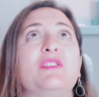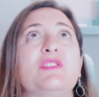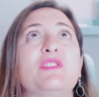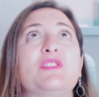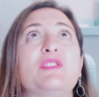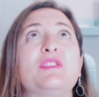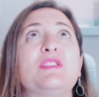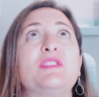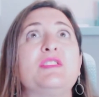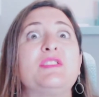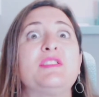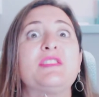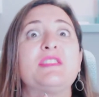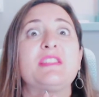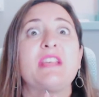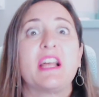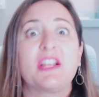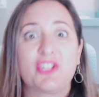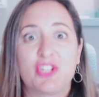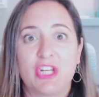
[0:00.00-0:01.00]

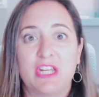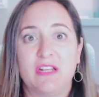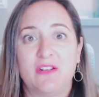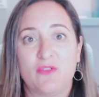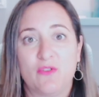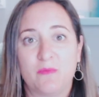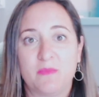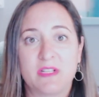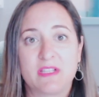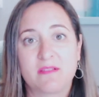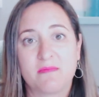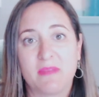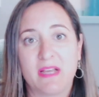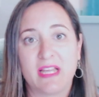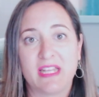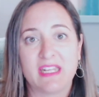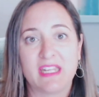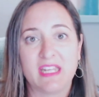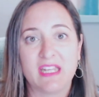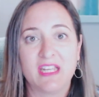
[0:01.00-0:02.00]
such enormous
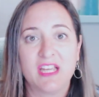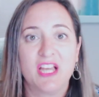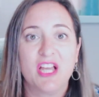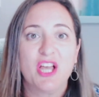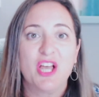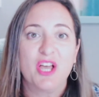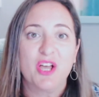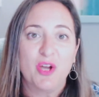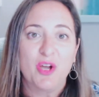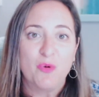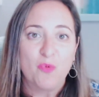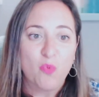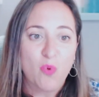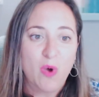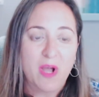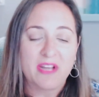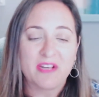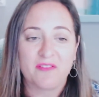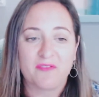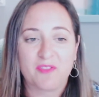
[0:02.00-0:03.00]
money.
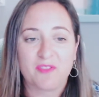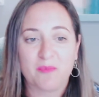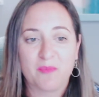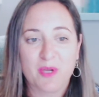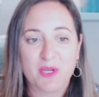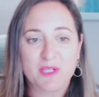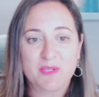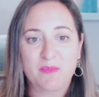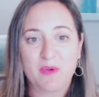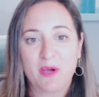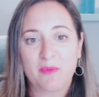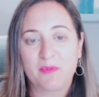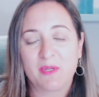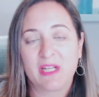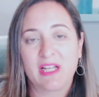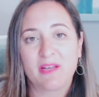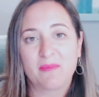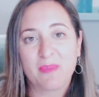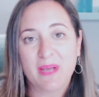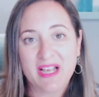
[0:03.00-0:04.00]
One of the most
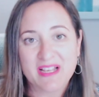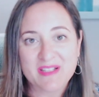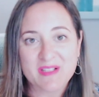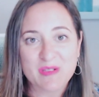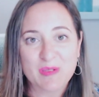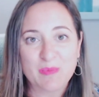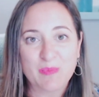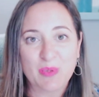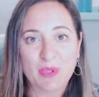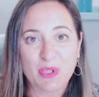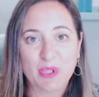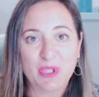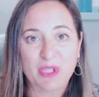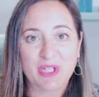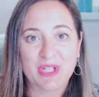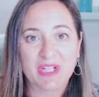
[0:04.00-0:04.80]
popular puzzle book